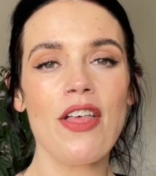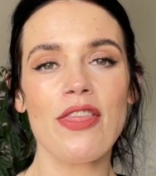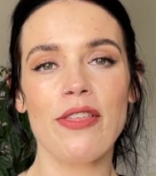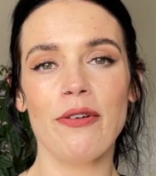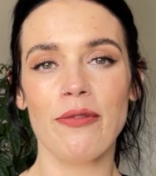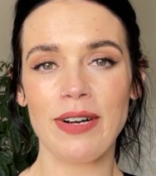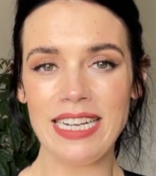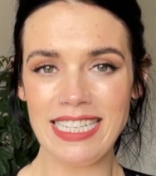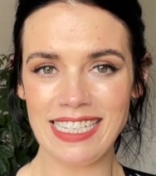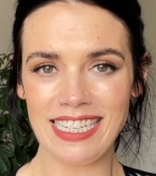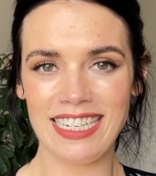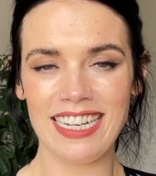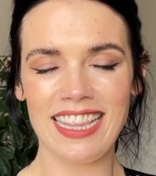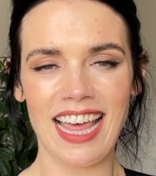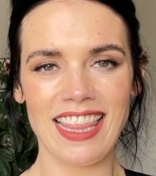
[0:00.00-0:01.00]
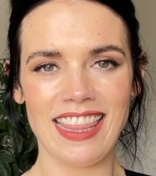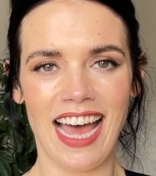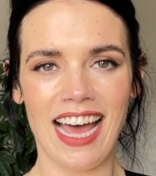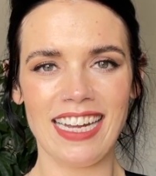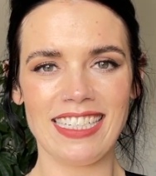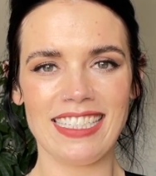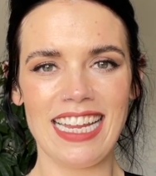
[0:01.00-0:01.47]
The reason that
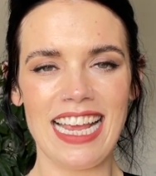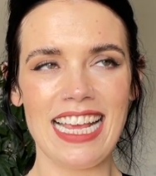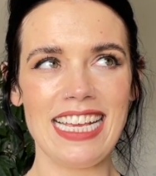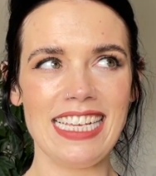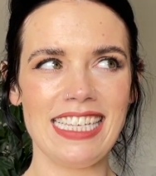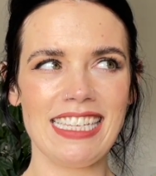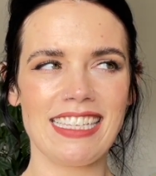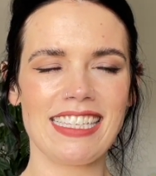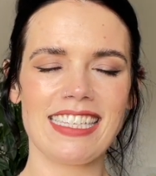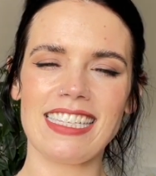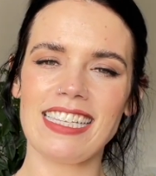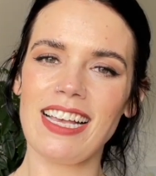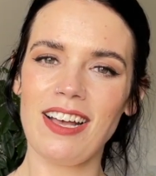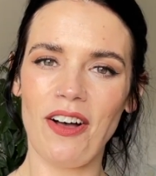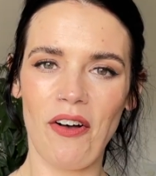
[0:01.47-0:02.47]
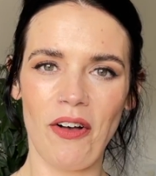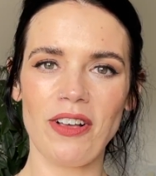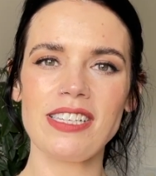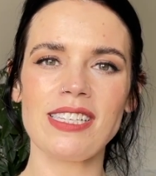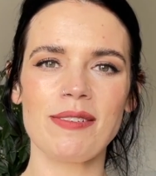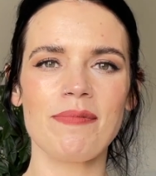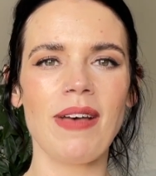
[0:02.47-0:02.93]
that is
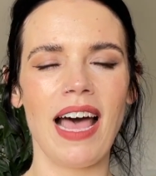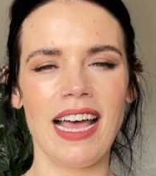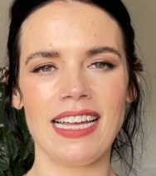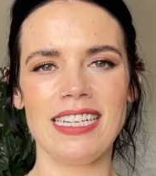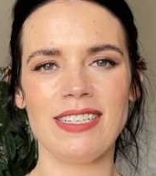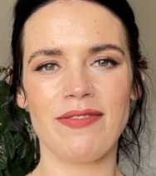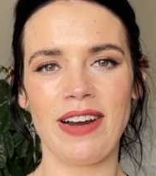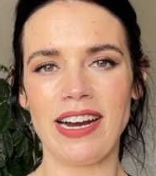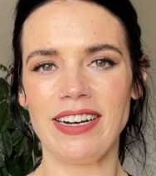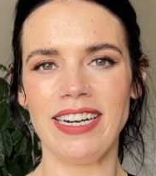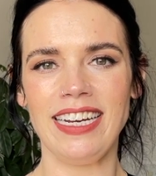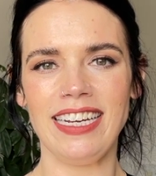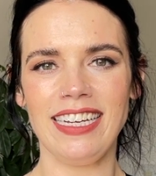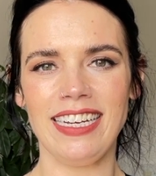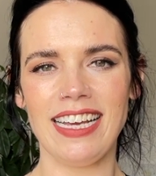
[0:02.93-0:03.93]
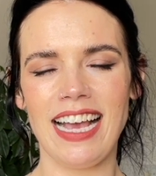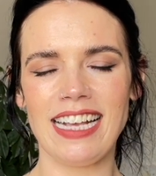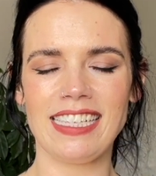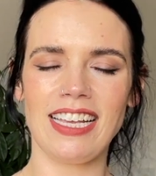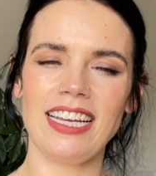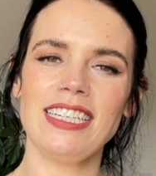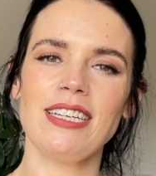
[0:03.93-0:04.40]
awesome and very
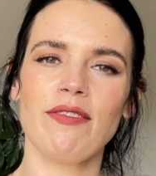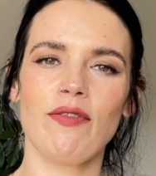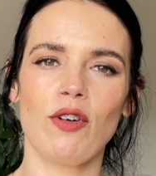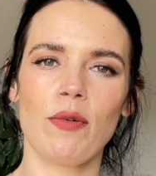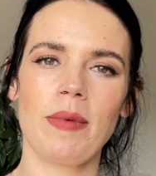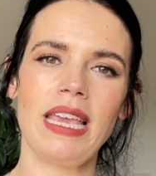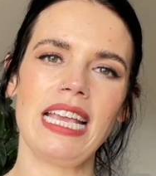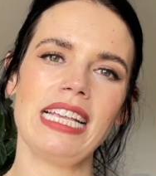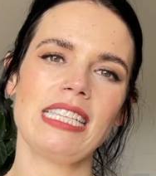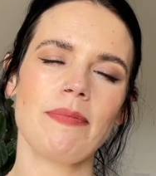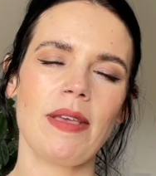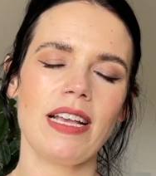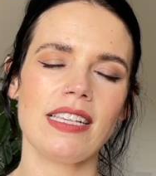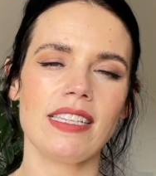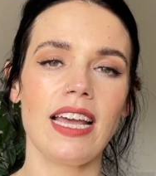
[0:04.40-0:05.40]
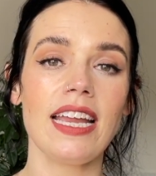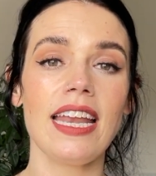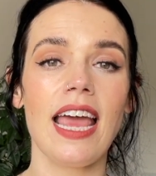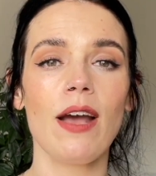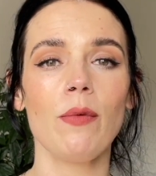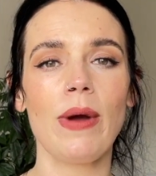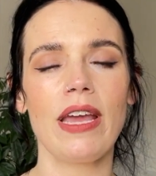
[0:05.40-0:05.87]
exciting for me is because I
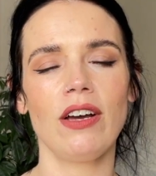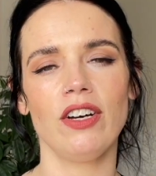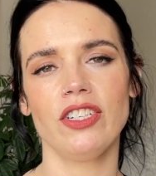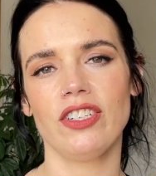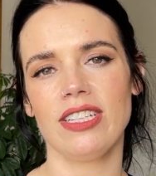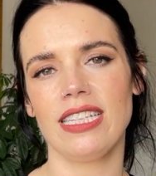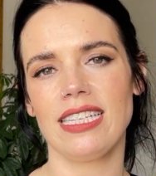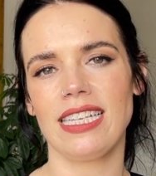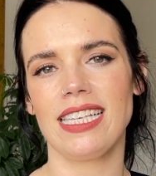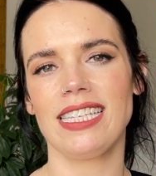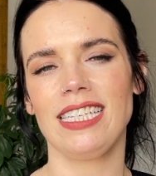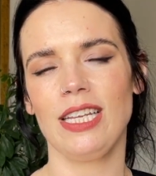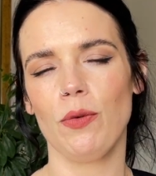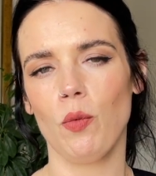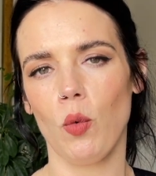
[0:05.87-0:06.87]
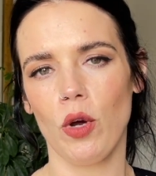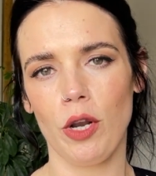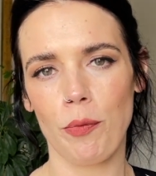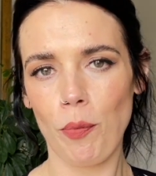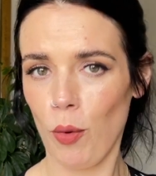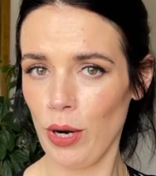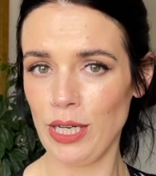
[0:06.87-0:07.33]
now weigh one hundred
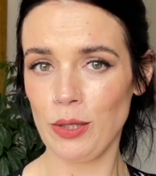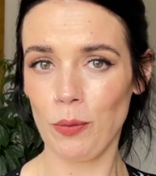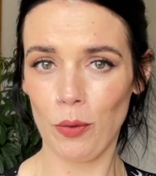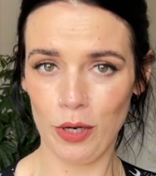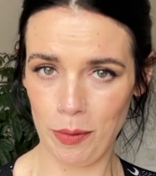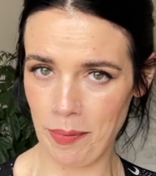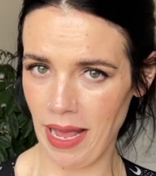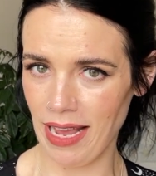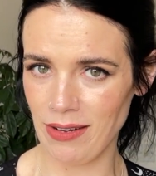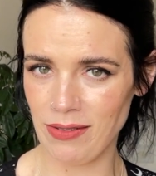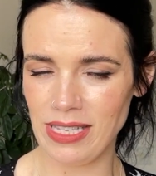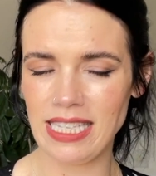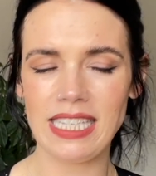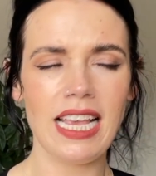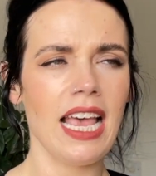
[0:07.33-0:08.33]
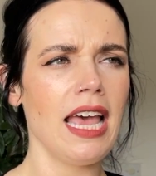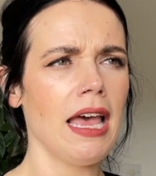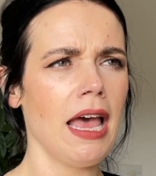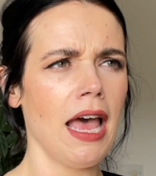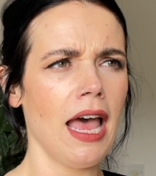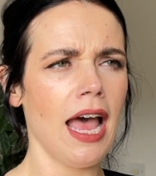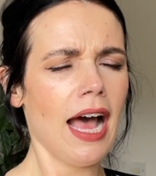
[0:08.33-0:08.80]
sixty-one point one pounds,
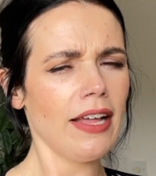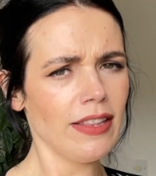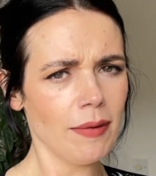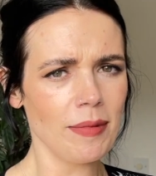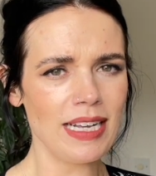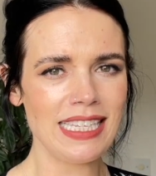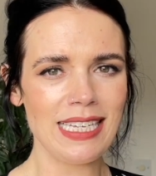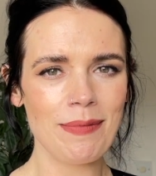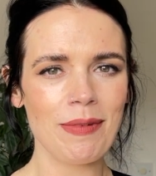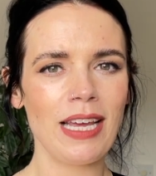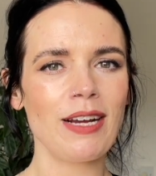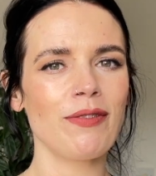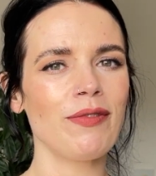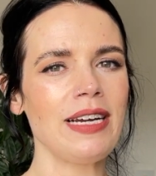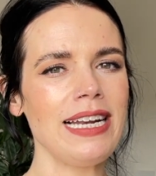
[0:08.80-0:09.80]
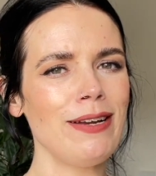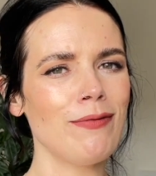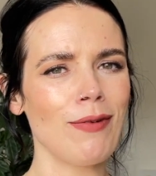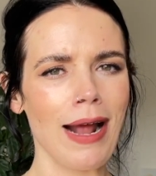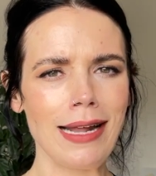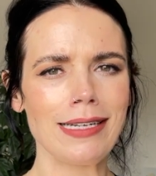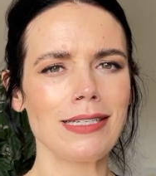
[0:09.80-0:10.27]
and that might seem like a really
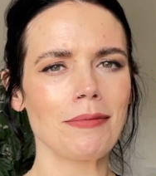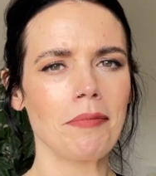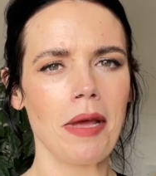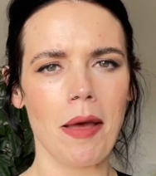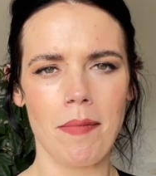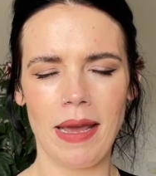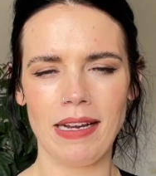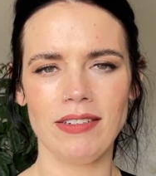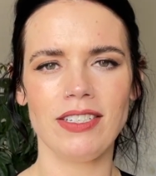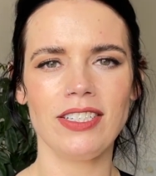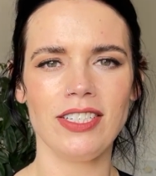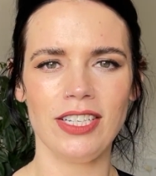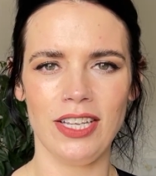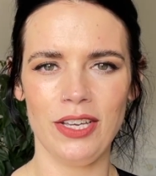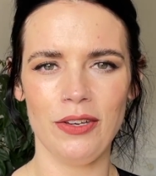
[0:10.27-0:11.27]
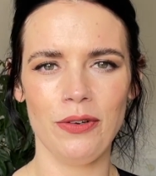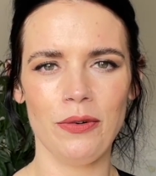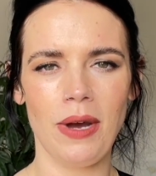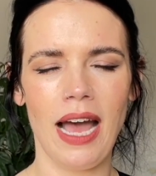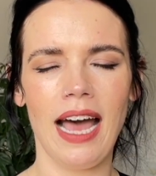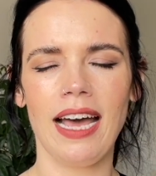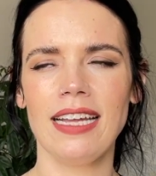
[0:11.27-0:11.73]
random amount to you.
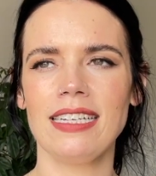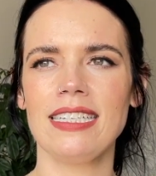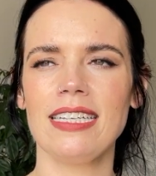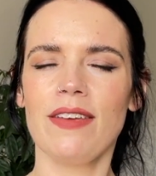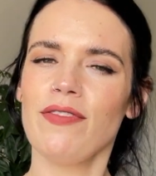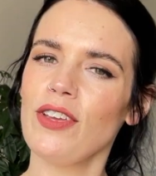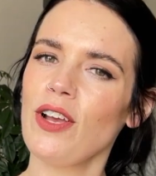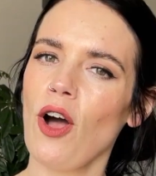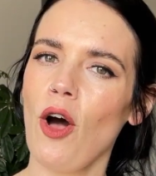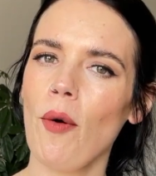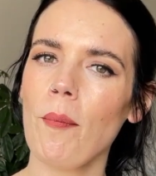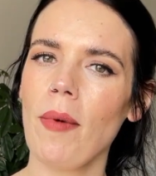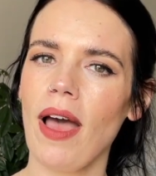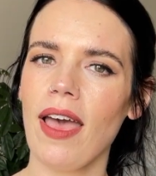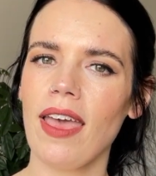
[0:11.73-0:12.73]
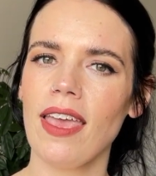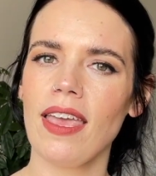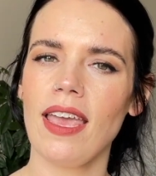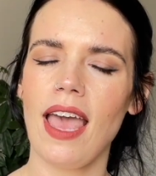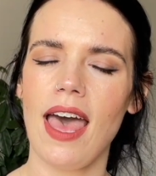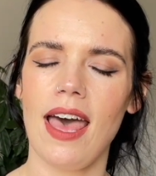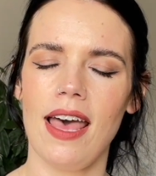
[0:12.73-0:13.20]
And if you caught
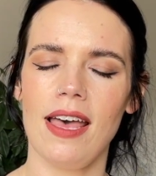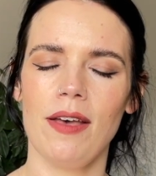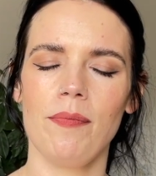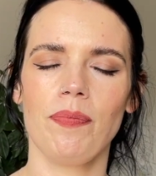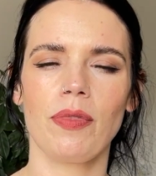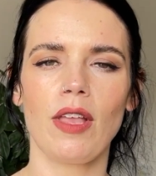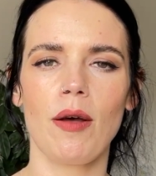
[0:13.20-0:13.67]
my um,